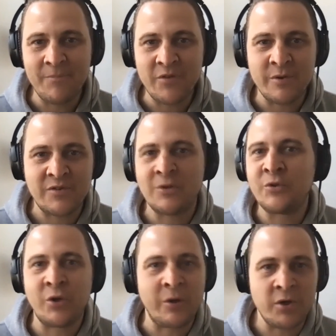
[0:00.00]
you were still
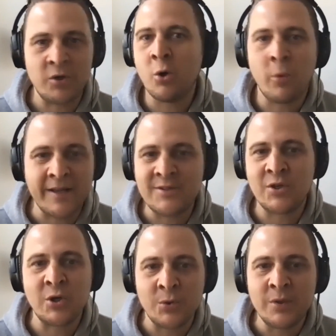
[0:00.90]
doing what you always
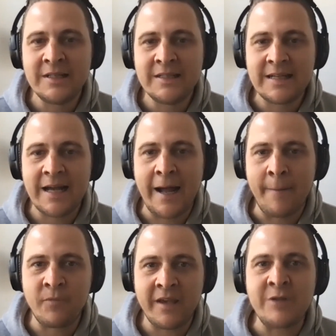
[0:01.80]
do.
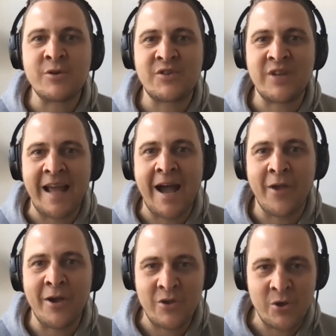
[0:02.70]
Interesting now,
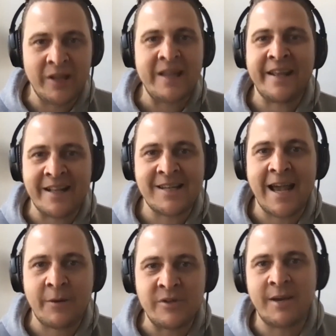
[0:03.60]
though, that you're leading an
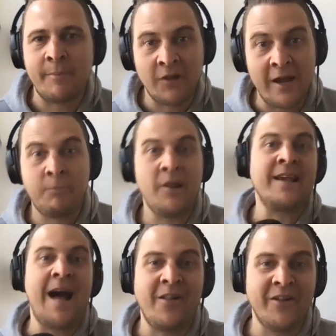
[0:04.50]
attack with someone like
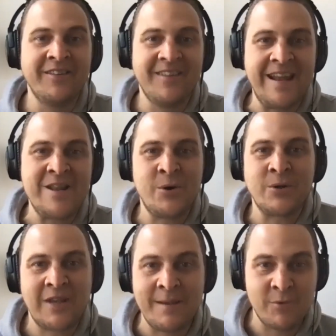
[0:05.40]
Blake Cullen in your
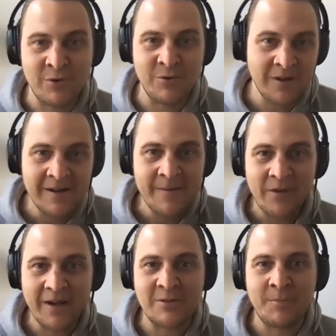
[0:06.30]
team, who
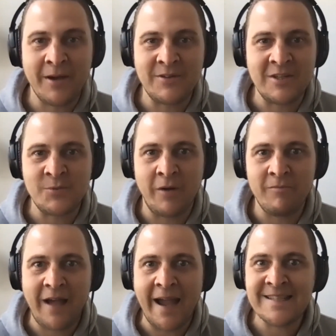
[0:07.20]
I suppose he's
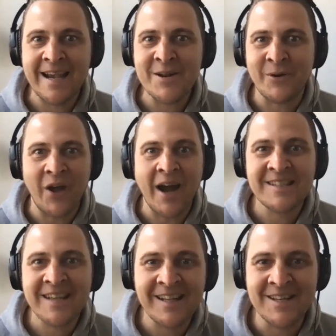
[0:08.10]
18 or
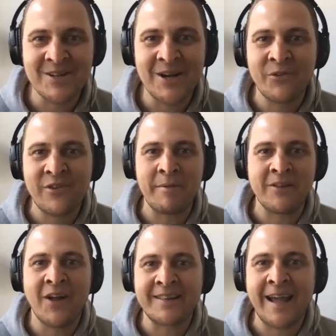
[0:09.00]
19 years old,
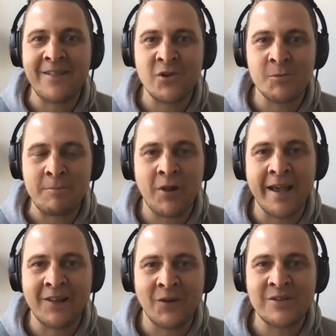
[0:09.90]
something like that, and you'll be
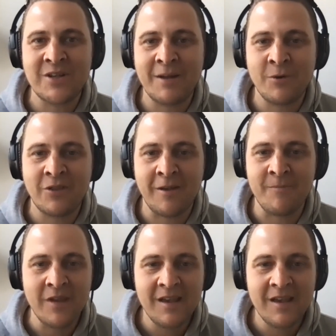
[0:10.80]
playing alongside with him